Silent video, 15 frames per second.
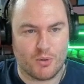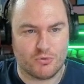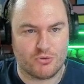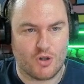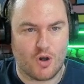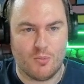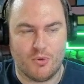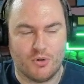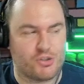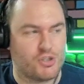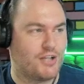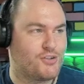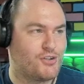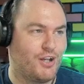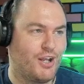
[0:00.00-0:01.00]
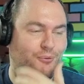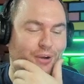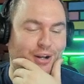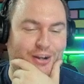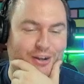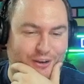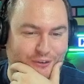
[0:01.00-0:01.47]
so much, actually. I
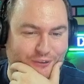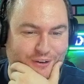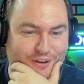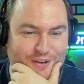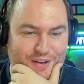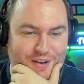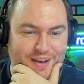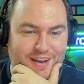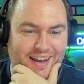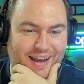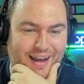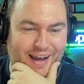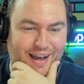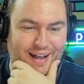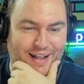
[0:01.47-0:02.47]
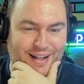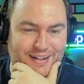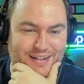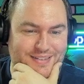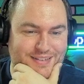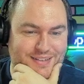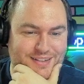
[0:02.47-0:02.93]
really do.
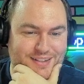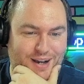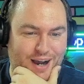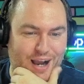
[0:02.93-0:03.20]
And I